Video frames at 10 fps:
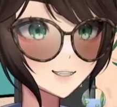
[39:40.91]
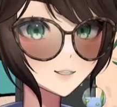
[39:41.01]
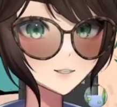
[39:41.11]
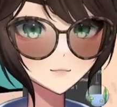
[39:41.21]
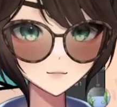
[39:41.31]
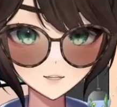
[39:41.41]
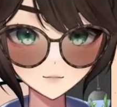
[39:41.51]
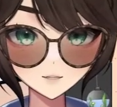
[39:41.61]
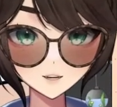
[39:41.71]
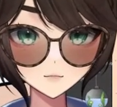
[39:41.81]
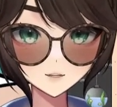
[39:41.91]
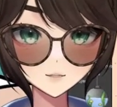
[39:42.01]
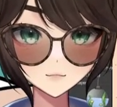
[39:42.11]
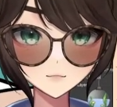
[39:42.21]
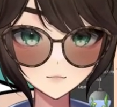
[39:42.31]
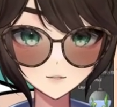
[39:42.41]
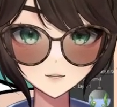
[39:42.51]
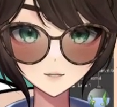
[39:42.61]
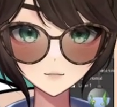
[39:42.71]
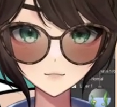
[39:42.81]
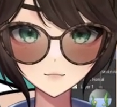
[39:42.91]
What if I do like a manual gradient?